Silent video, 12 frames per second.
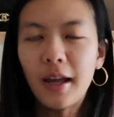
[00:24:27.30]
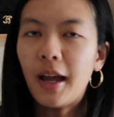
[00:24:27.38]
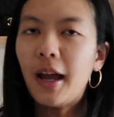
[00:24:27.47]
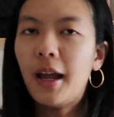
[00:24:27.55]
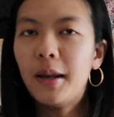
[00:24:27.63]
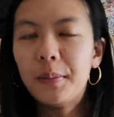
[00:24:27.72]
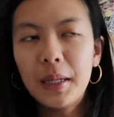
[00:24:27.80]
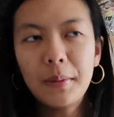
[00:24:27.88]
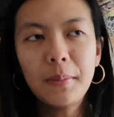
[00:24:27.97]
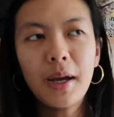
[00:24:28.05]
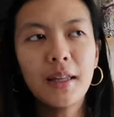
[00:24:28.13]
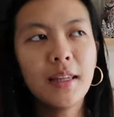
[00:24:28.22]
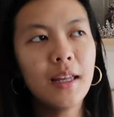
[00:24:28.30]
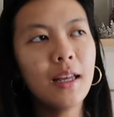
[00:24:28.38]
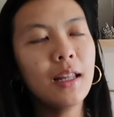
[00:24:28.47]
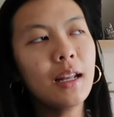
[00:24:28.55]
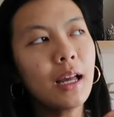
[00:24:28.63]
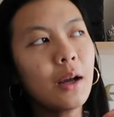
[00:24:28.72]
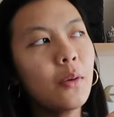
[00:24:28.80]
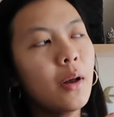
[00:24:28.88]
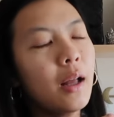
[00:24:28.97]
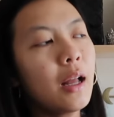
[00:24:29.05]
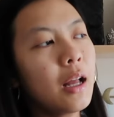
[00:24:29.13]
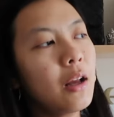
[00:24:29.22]
And maybe by then I will
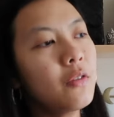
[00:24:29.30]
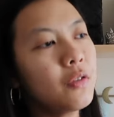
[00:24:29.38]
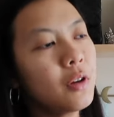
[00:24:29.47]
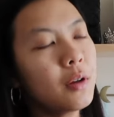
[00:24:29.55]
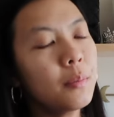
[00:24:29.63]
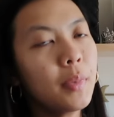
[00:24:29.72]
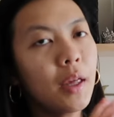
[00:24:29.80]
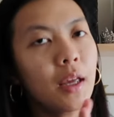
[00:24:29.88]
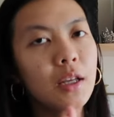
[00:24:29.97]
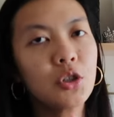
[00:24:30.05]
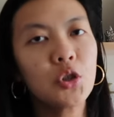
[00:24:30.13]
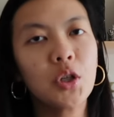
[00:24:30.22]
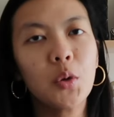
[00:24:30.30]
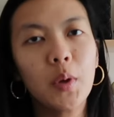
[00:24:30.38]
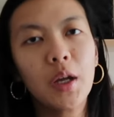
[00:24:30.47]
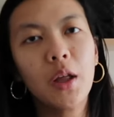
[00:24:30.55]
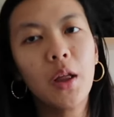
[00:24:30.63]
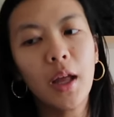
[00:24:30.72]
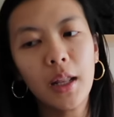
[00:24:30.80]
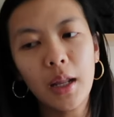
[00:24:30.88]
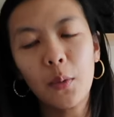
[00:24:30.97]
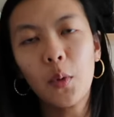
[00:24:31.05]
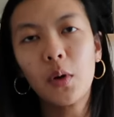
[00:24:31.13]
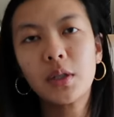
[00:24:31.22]
have a big treadle wheel and
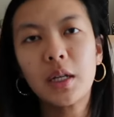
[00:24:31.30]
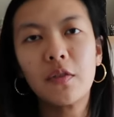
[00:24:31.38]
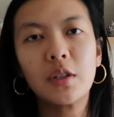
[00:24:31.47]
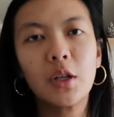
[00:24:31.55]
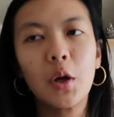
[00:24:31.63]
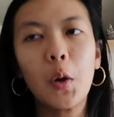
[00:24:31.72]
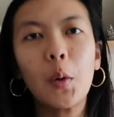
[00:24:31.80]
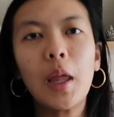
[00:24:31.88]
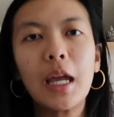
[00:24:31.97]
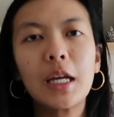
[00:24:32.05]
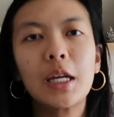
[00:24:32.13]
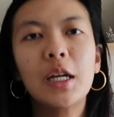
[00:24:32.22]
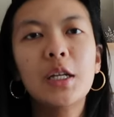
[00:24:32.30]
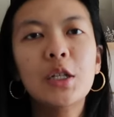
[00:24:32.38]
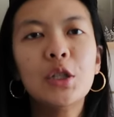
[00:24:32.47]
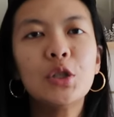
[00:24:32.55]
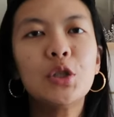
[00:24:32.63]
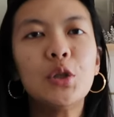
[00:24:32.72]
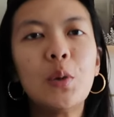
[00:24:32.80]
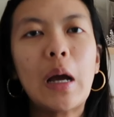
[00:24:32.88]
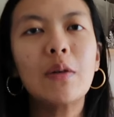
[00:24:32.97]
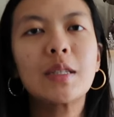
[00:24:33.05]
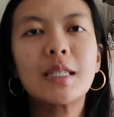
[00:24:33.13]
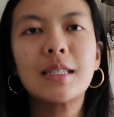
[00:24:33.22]
I won't have to go like 2
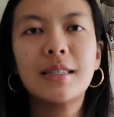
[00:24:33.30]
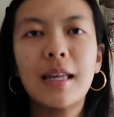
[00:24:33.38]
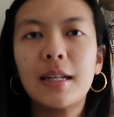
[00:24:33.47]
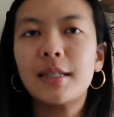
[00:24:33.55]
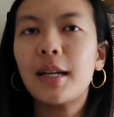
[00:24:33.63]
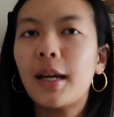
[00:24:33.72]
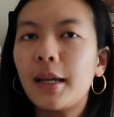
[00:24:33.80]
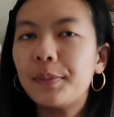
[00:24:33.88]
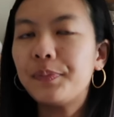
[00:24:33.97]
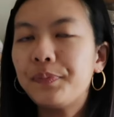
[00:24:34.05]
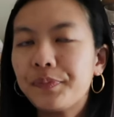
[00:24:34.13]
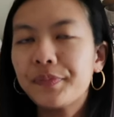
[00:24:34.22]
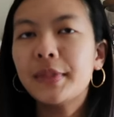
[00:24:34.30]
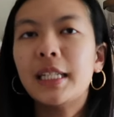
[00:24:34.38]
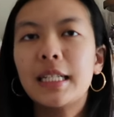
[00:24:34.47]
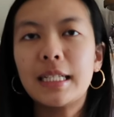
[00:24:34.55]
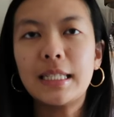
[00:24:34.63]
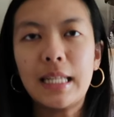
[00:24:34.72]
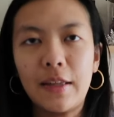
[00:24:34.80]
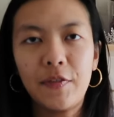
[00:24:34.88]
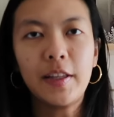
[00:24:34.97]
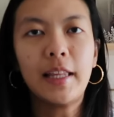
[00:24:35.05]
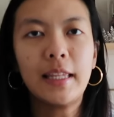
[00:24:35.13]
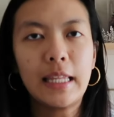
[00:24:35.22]
ounces at a time, because I
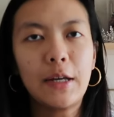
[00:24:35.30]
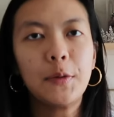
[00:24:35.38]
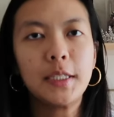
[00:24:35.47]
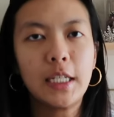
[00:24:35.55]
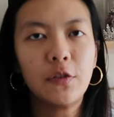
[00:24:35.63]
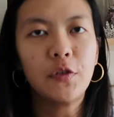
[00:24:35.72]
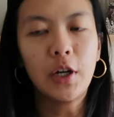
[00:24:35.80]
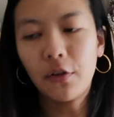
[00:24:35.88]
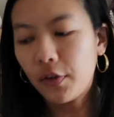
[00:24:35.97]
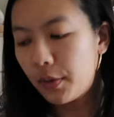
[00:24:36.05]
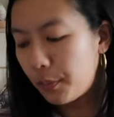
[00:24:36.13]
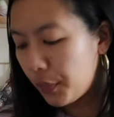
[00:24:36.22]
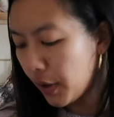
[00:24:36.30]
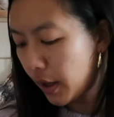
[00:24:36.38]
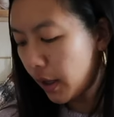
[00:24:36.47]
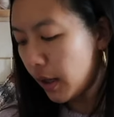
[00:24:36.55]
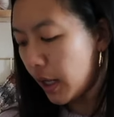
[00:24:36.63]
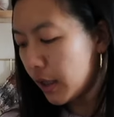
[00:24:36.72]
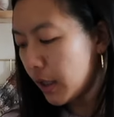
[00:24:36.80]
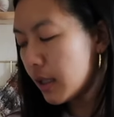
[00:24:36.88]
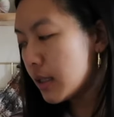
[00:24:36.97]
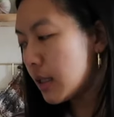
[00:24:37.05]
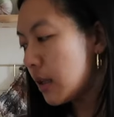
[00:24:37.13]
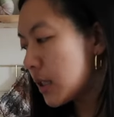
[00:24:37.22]
feel like that would take forever. But I think
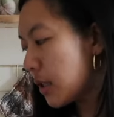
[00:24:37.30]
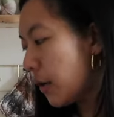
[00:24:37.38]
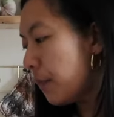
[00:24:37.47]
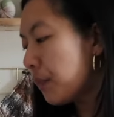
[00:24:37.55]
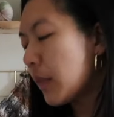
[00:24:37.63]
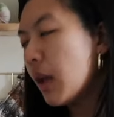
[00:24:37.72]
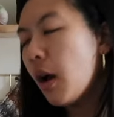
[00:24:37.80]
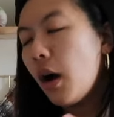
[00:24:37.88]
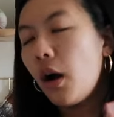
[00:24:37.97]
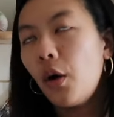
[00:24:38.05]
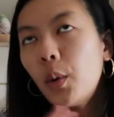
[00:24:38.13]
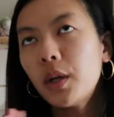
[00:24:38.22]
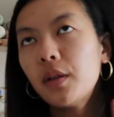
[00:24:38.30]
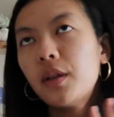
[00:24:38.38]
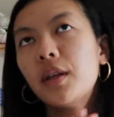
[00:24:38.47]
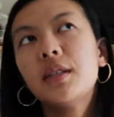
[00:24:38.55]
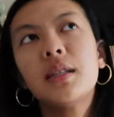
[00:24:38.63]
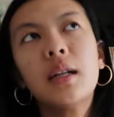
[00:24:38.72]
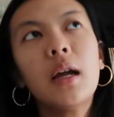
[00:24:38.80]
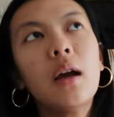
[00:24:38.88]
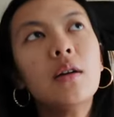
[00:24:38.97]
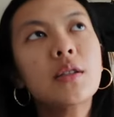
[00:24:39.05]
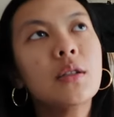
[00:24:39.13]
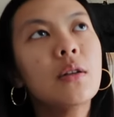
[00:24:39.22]
it's also one of the things that I
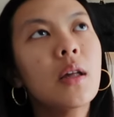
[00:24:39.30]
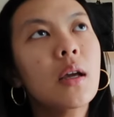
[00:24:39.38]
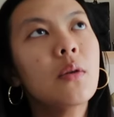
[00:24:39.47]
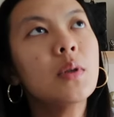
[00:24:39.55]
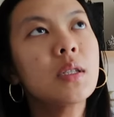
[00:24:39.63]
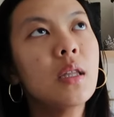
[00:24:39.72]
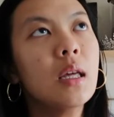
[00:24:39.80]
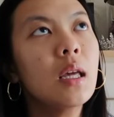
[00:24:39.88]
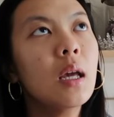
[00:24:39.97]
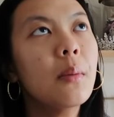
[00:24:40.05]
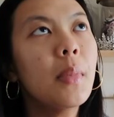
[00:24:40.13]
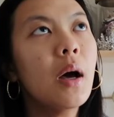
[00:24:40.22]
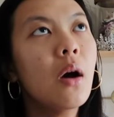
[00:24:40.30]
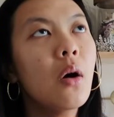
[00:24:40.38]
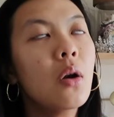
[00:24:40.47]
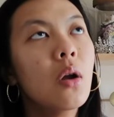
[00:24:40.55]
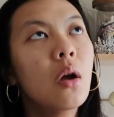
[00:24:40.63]
also like was thinking about